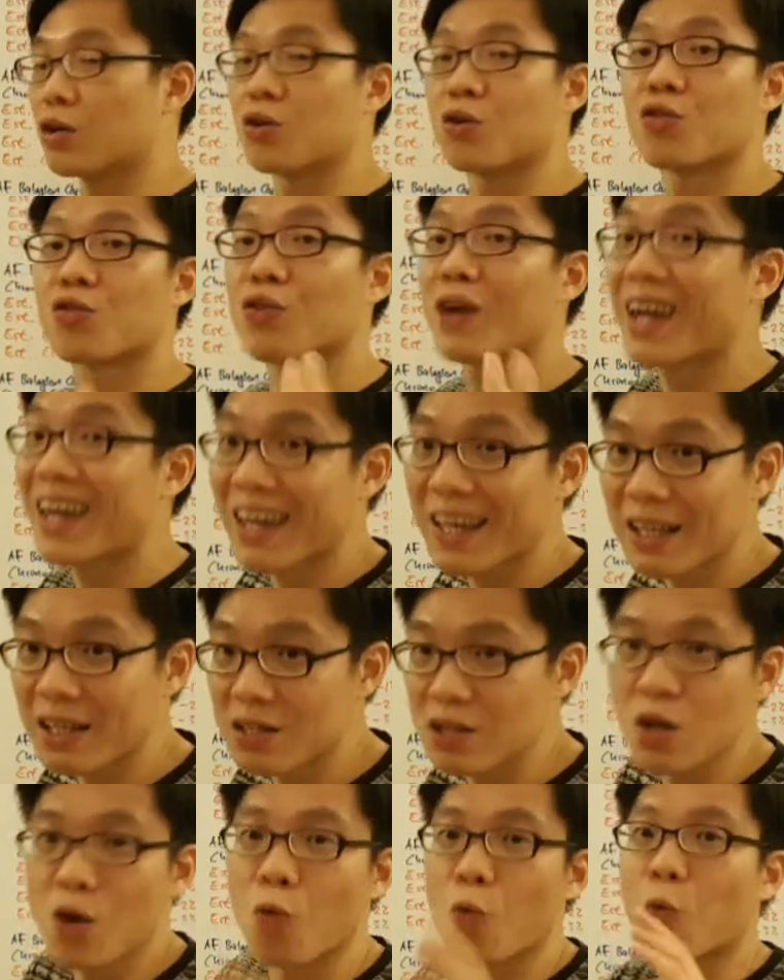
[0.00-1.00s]

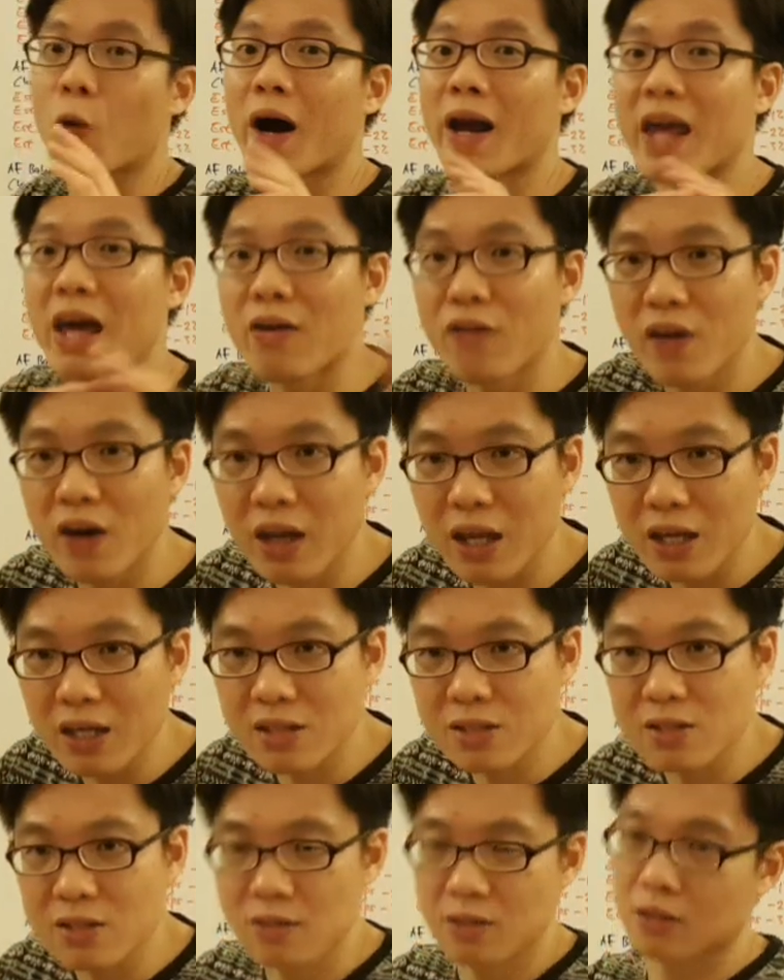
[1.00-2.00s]
grains, whatever it
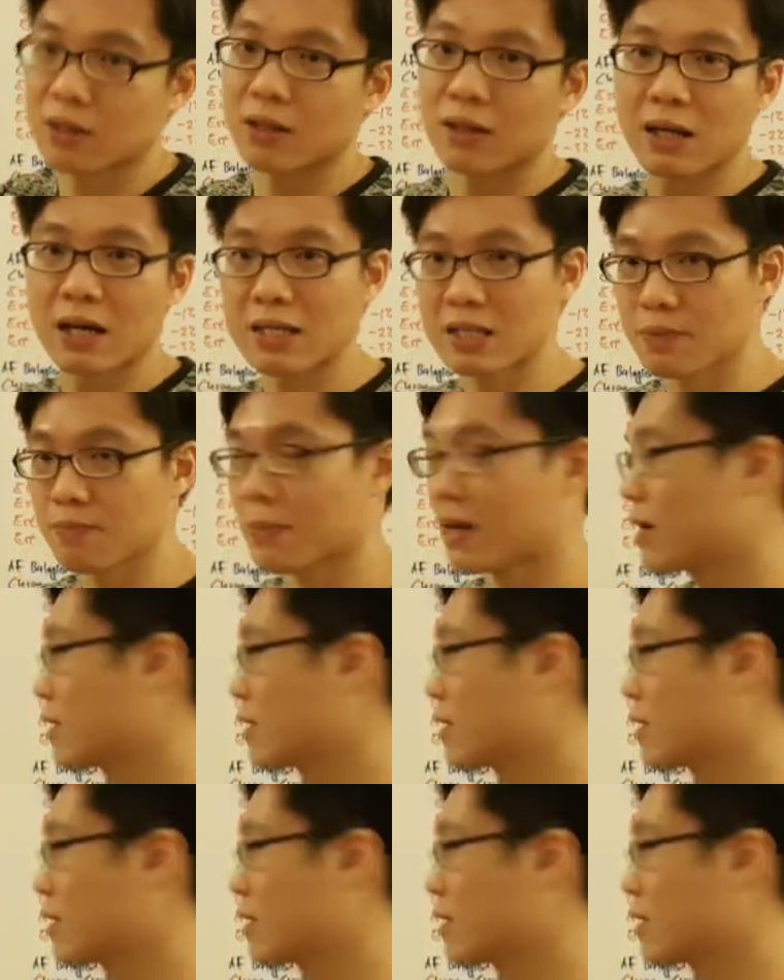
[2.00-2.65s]
is, doesn't